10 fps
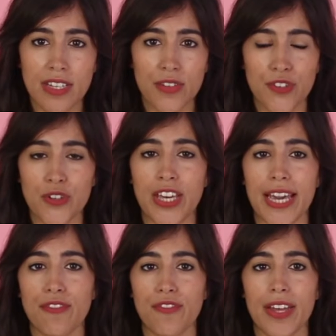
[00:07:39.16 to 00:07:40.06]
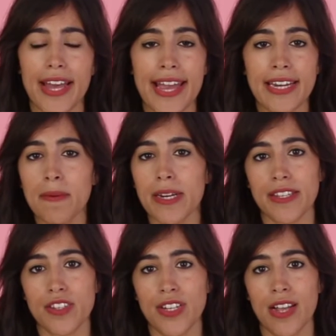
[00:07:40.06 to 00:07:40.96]
if you gave anybody
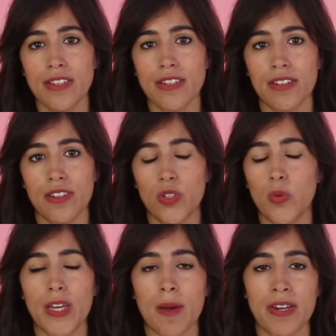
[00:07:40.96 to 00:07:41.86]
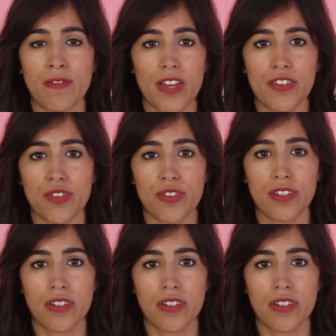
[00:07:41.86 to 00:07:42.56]
the chance to become an investor.